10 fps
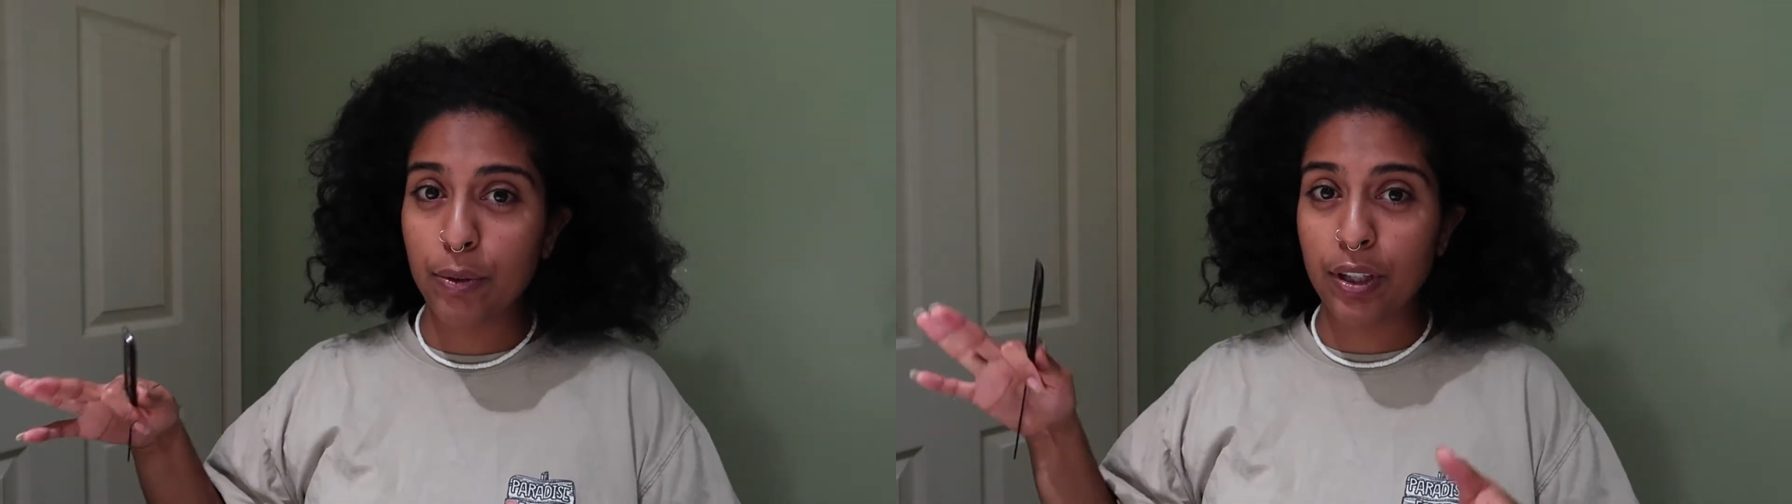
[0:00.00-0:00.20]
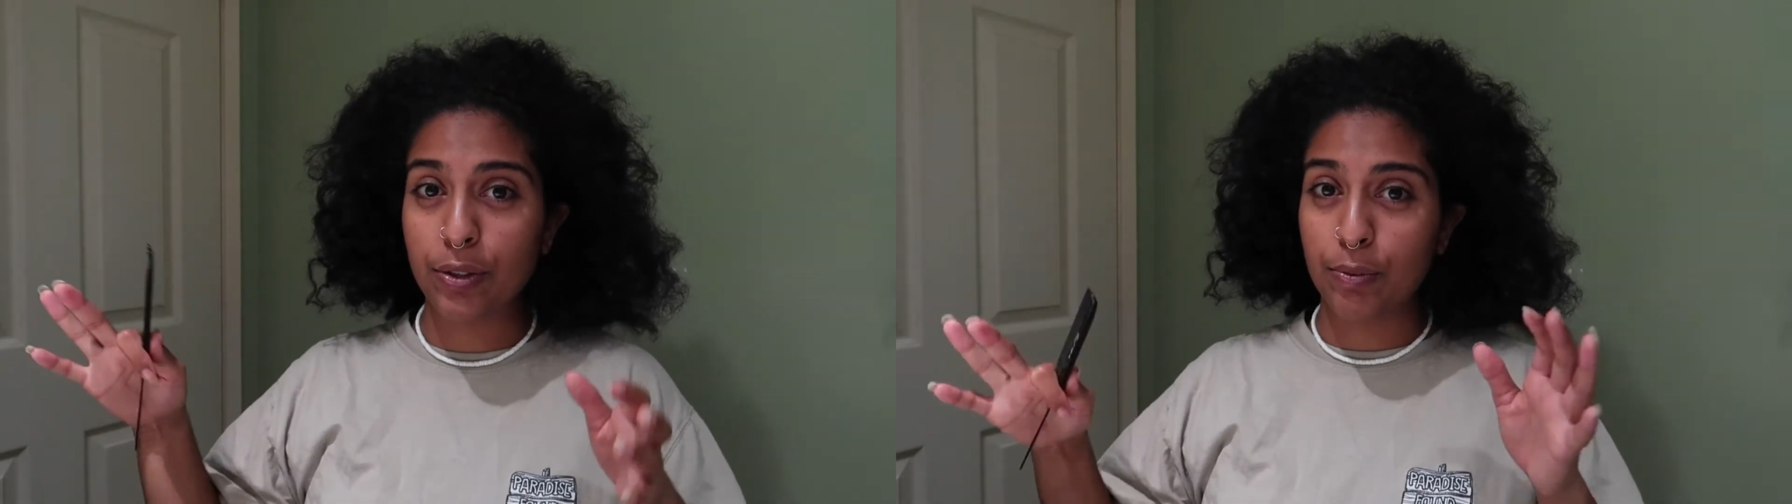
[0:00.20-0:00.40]

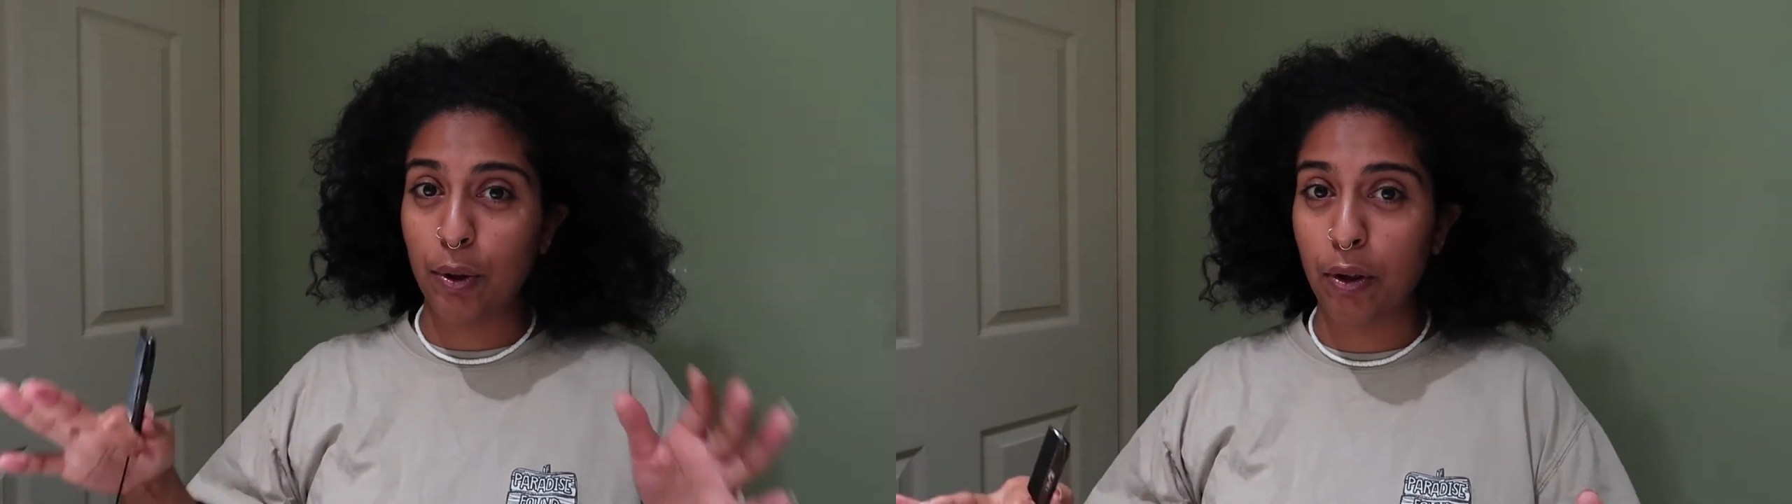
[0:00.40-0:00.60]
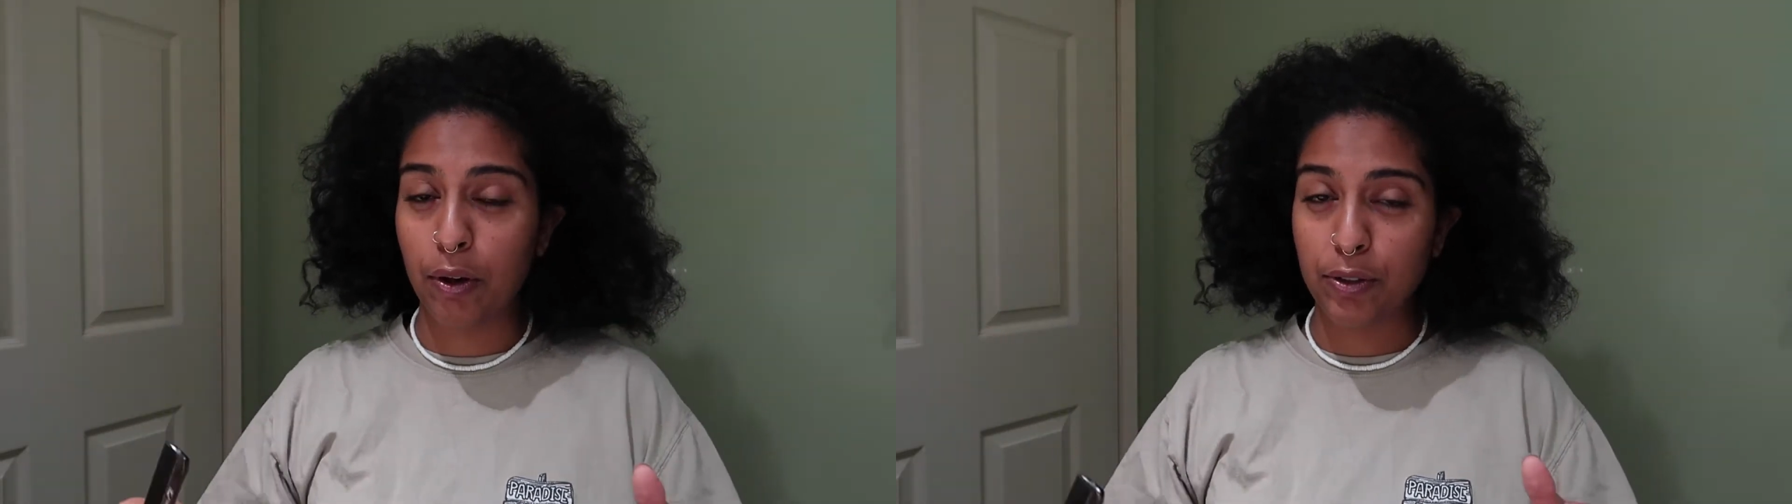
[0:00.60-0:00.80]
this
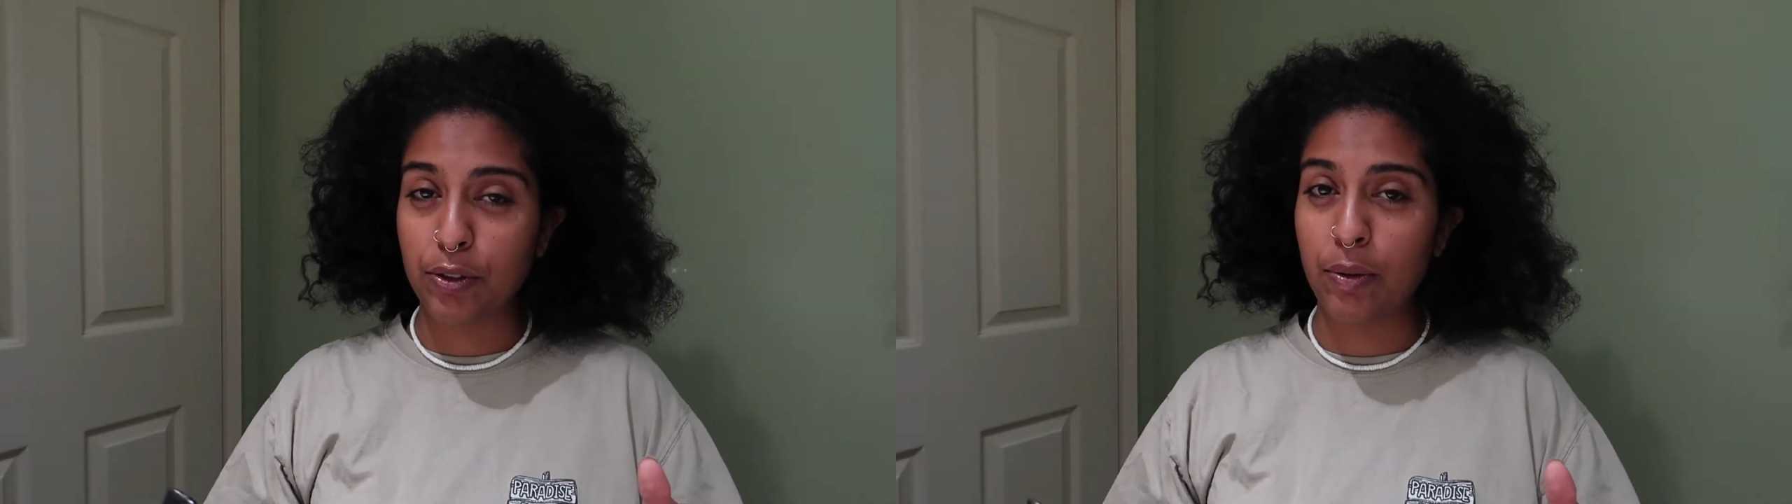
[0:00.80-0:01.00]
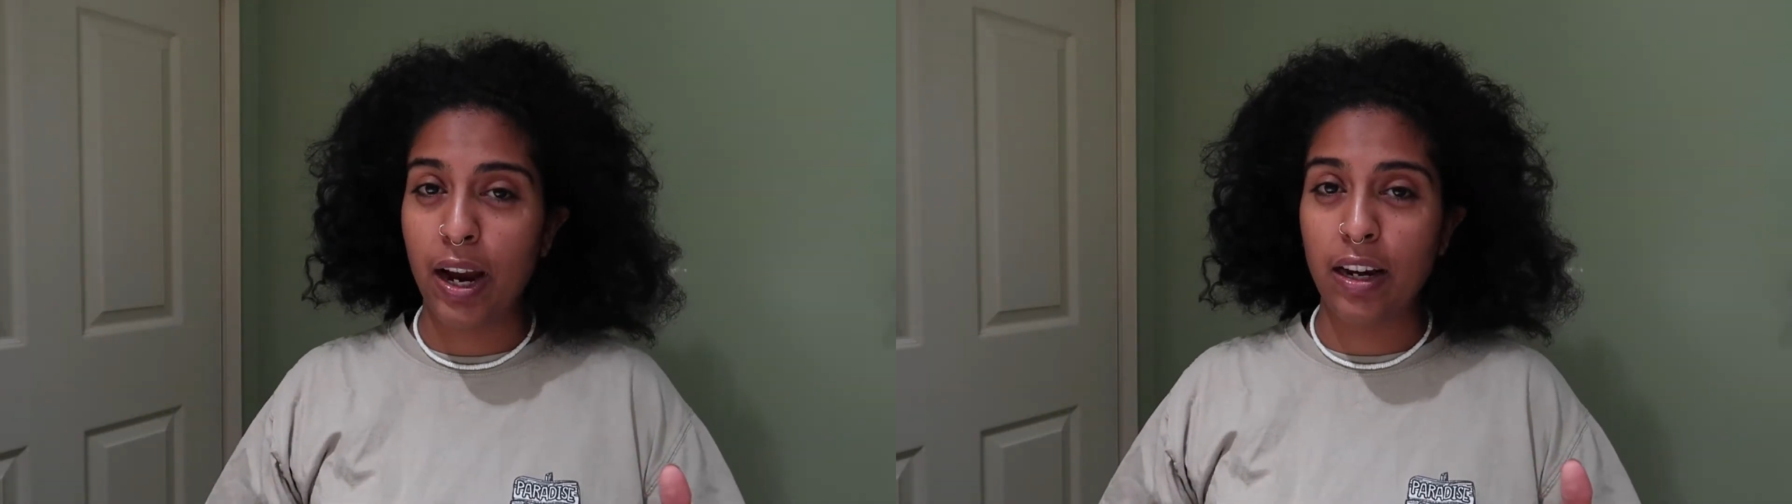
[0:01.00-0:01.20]
roller
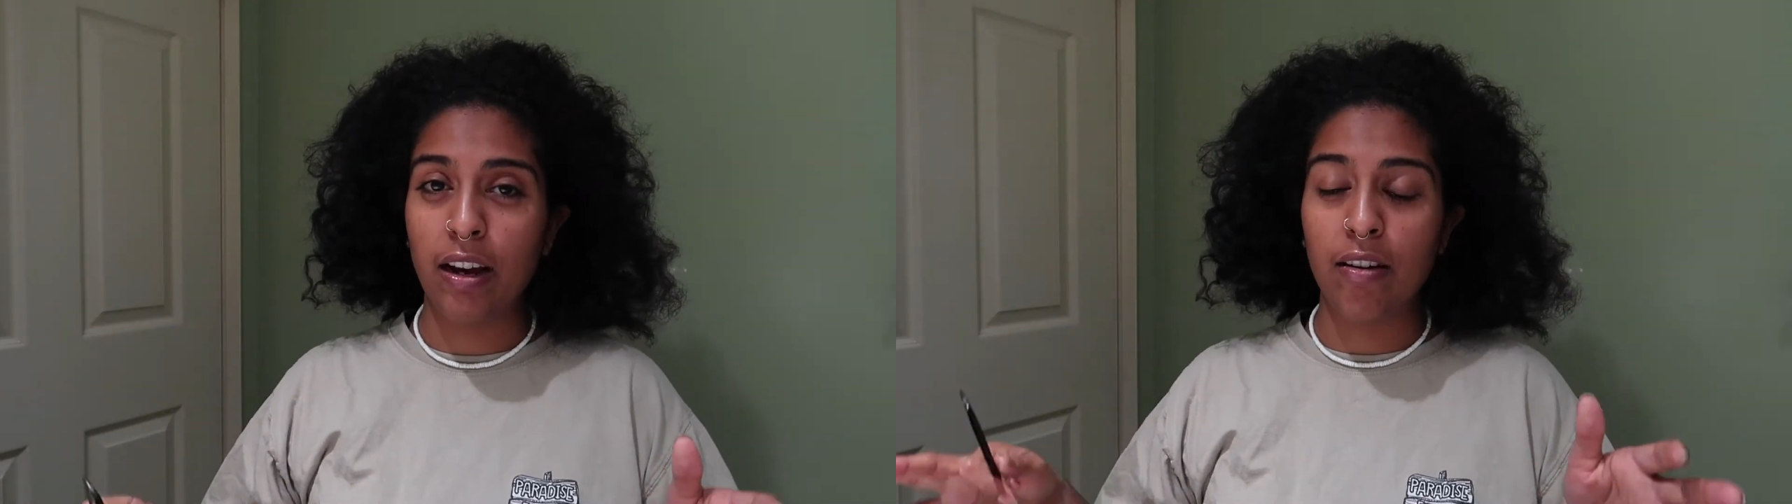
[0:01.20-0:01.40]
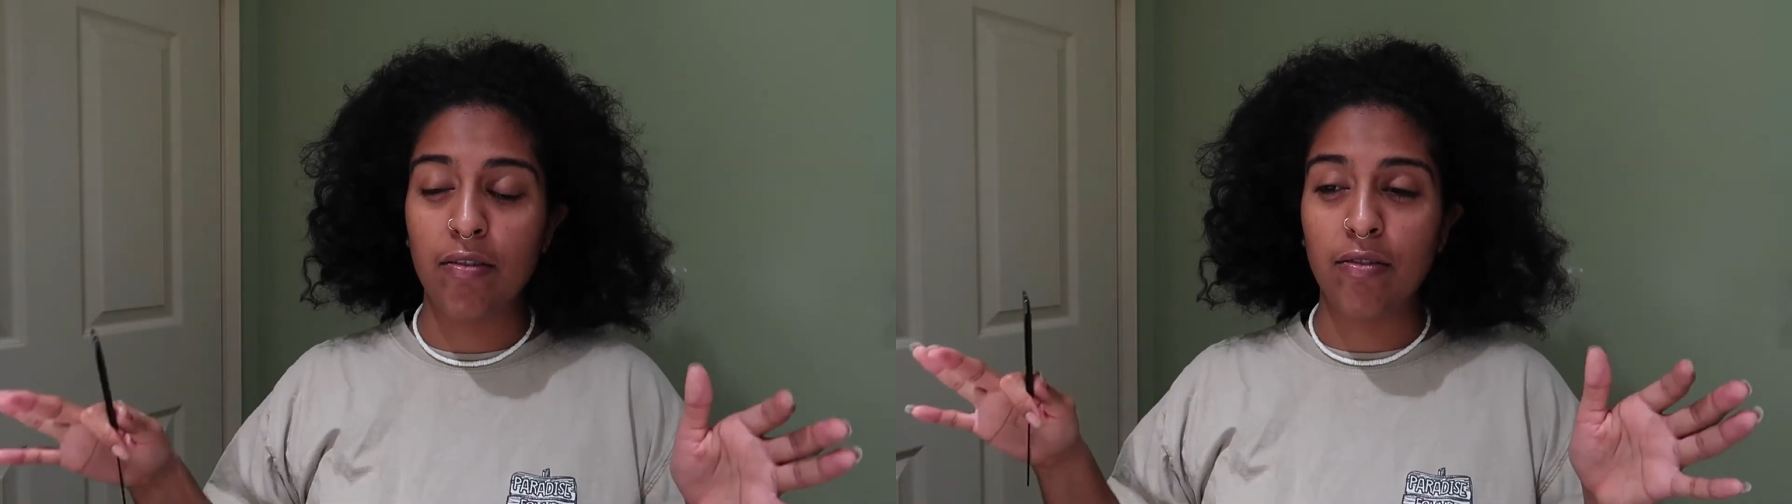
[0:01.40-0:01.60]
coaster ride
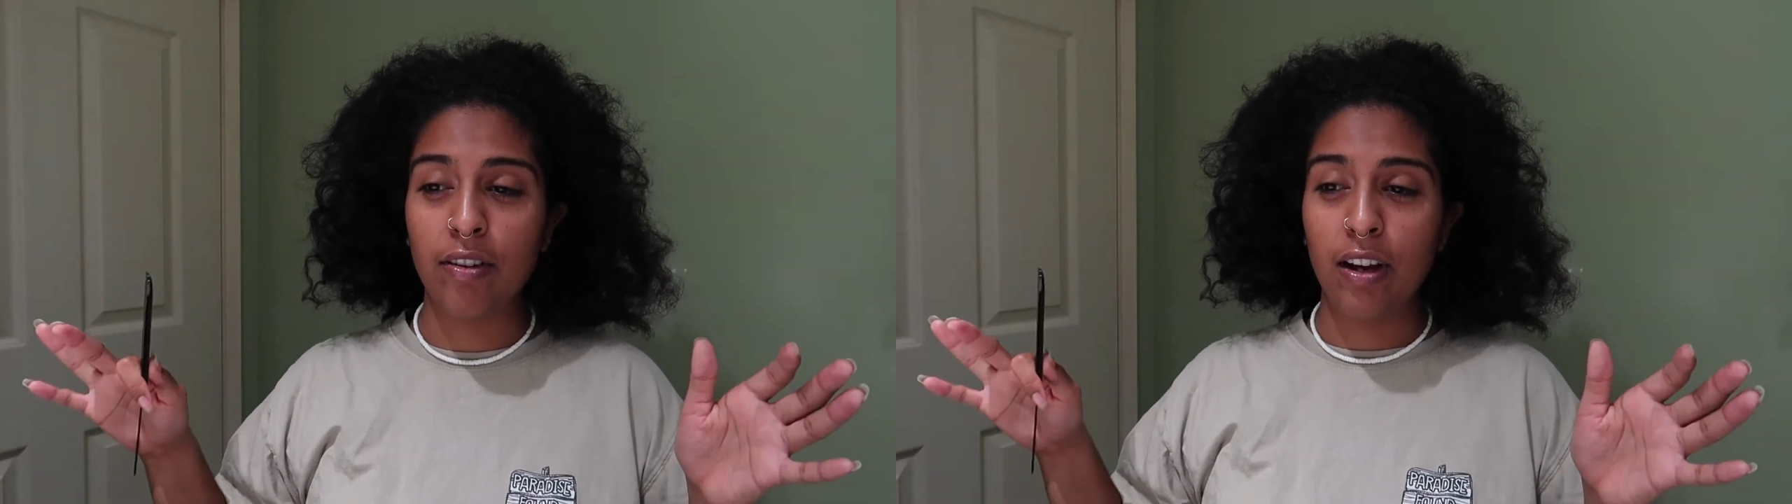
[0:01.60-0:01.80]
of